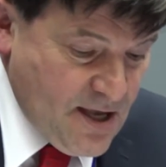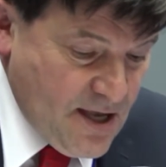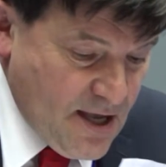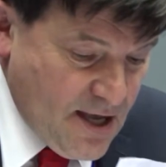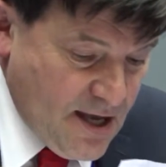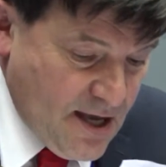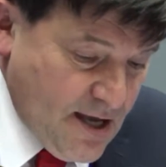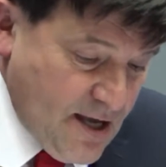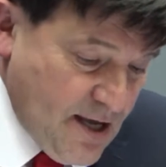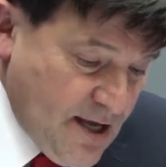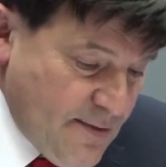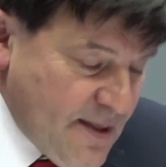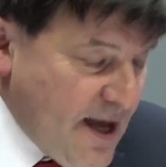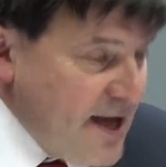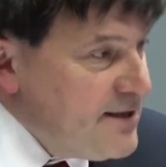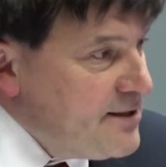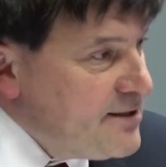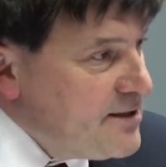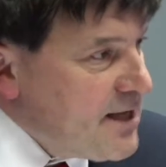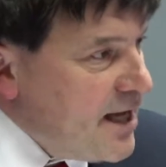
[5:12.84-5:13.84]

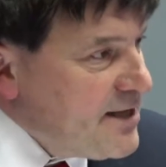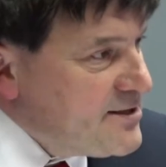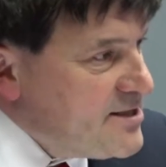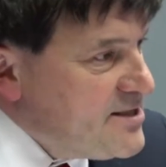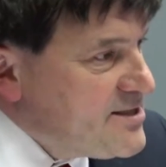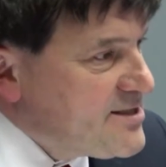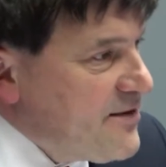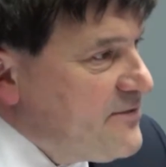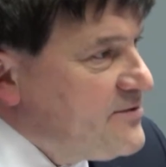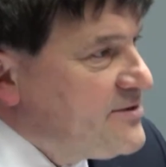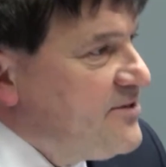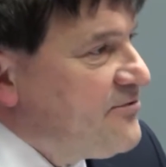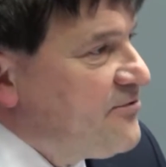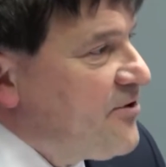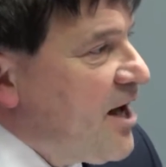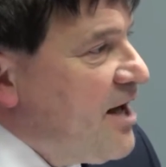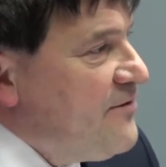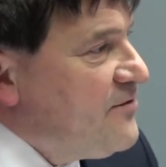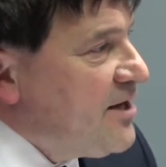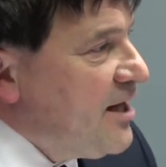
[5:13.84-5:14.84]
And
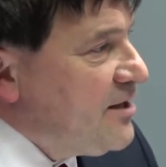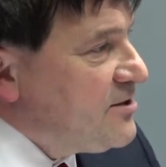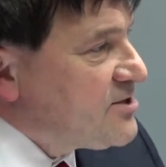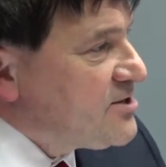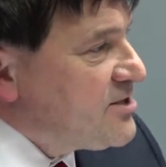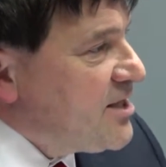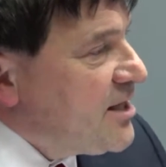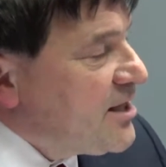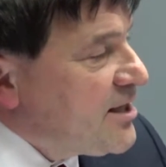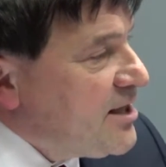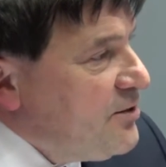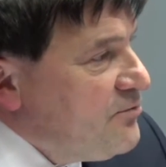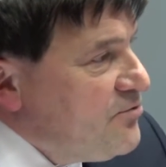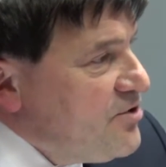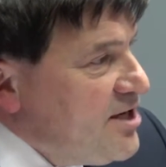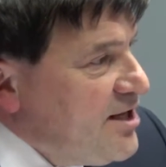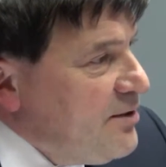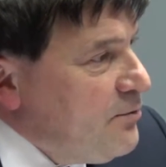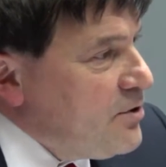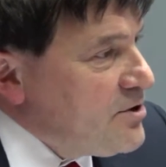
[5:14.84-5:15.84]
1975 in Helsinki
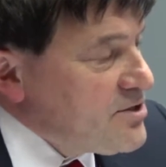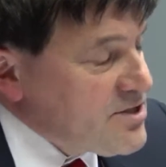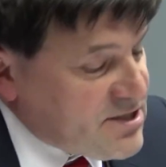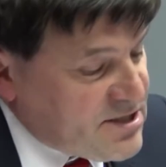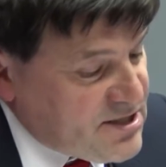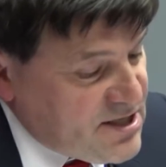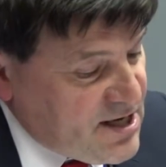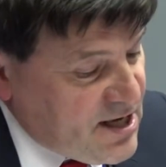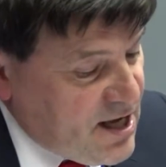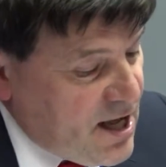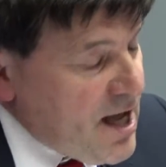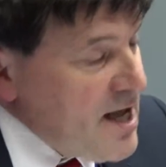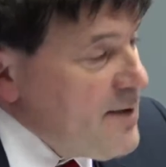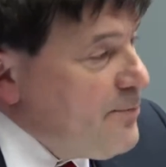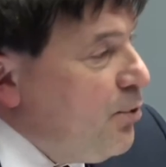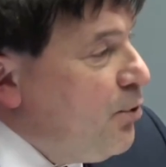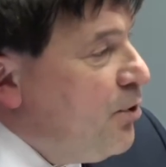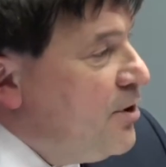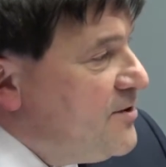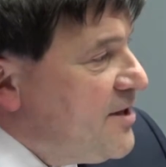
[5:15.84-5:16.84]
really was the high
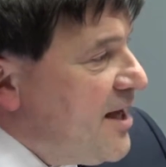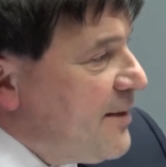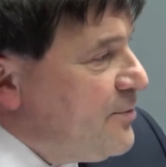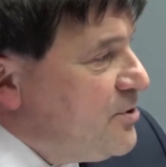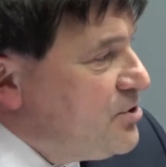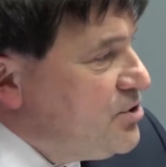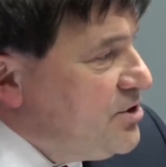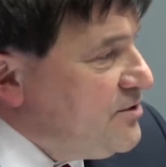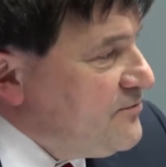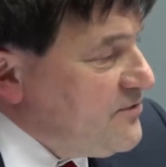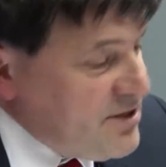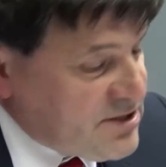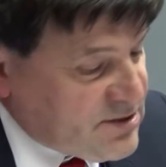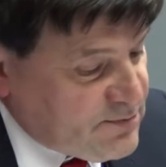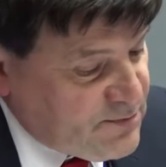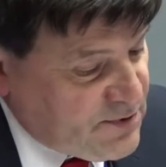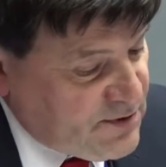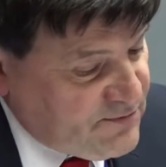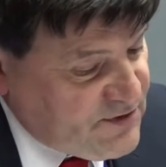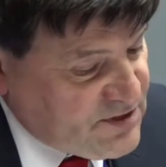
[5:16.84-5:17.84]
point, the apogee of
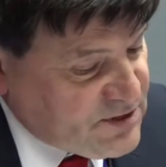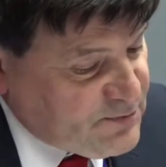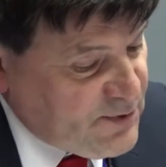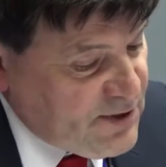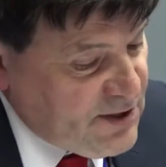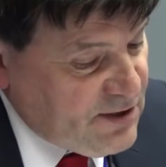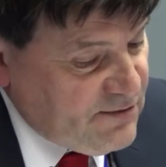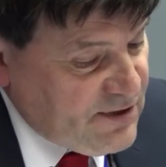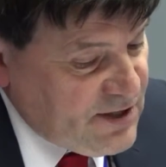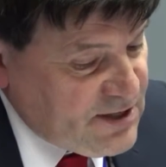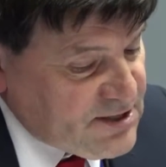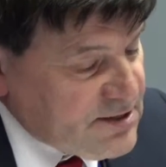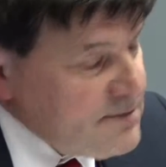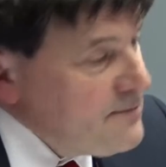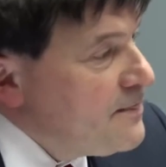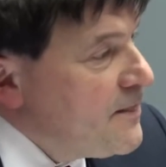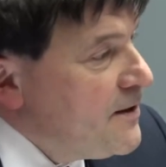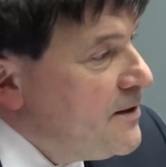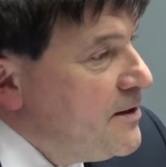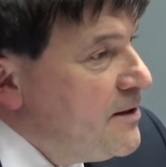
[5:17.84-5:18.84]
this period.
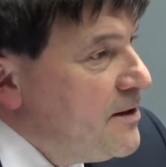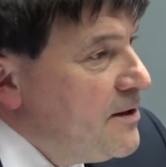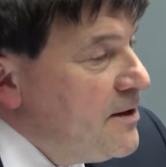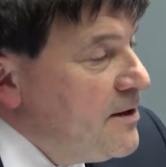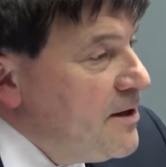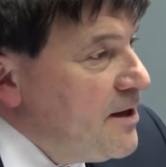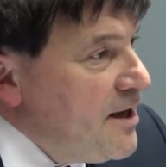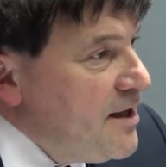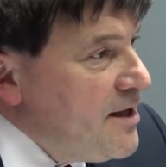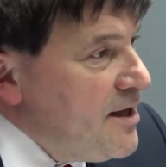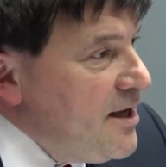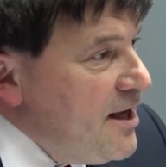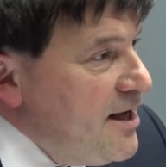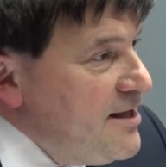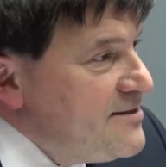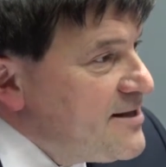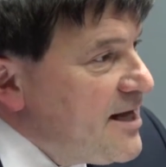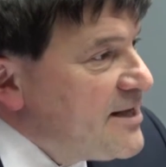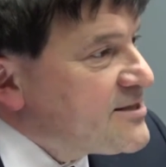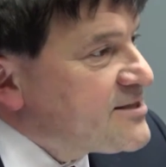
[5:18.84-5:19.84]

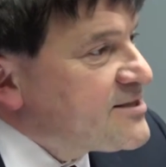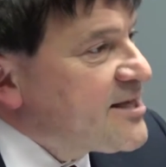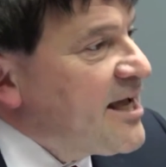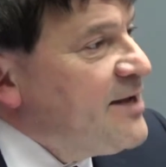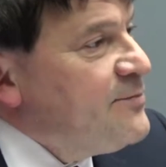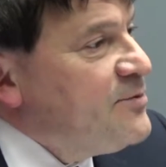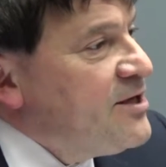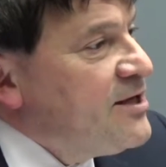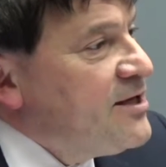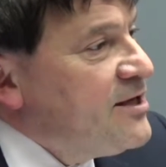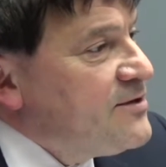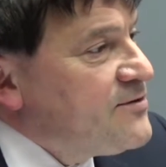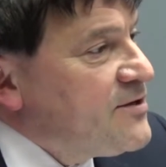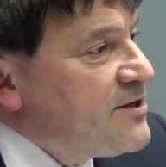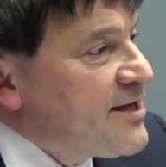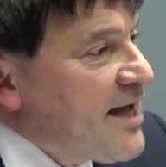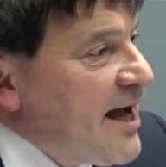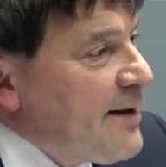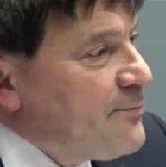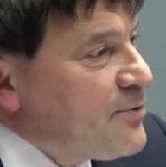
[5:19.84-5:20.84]
In that same year, the
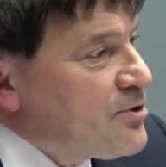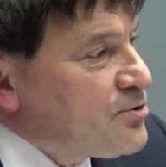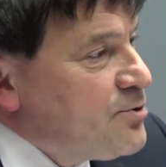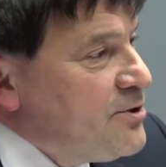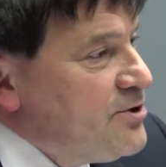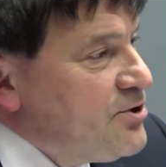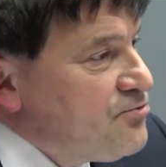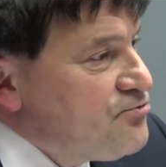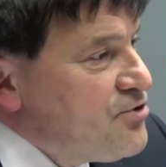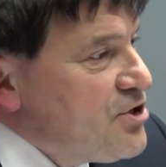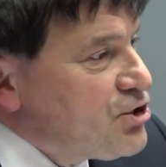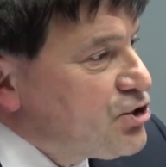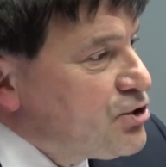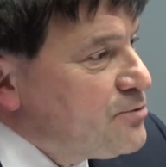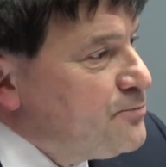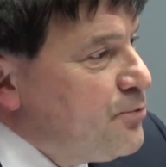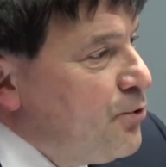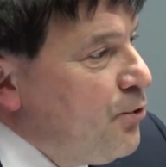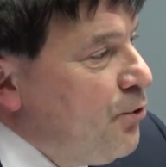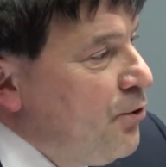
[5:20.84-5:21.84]
gap between the rich
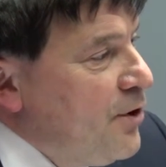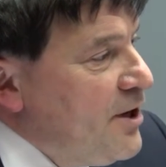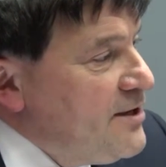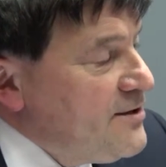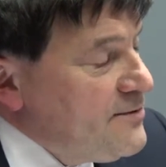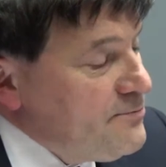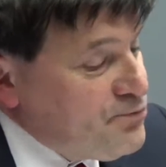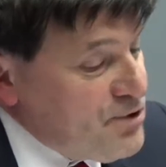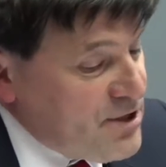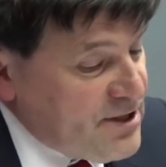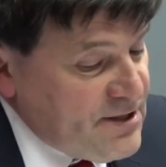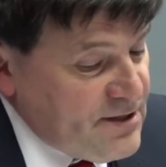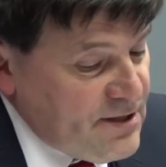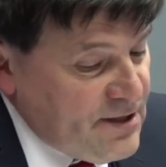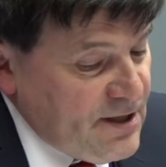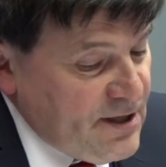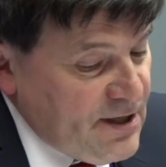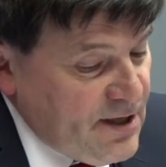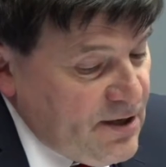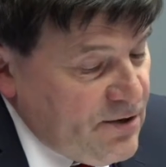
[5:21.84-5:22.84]
and poor in Britain
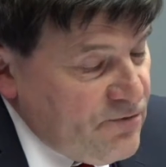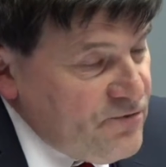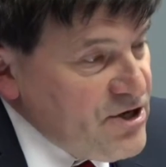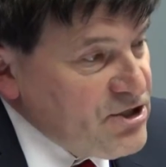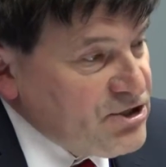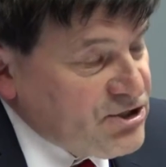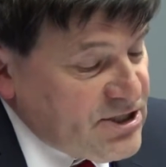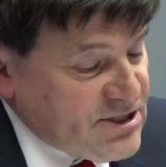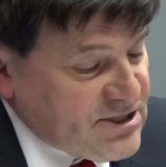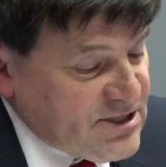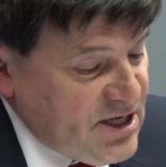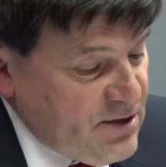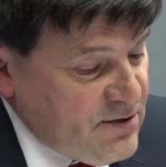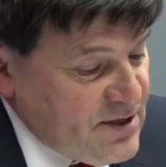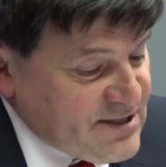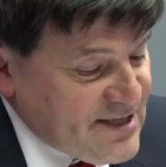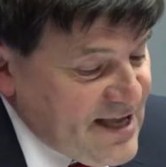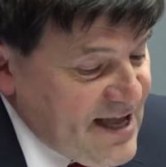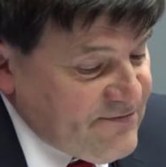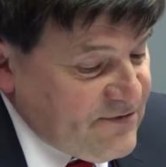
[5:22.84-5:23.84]
reached its
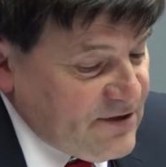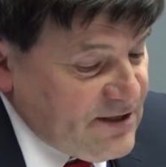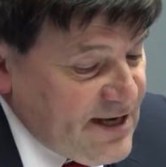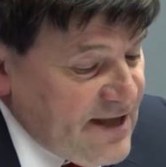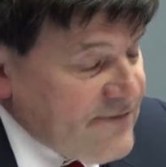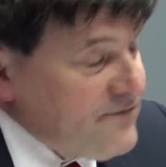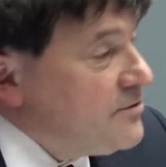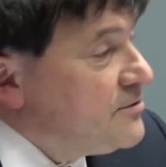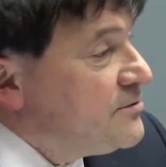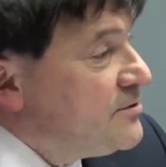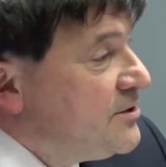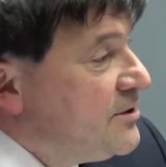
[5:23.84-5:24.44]
lowest ever level.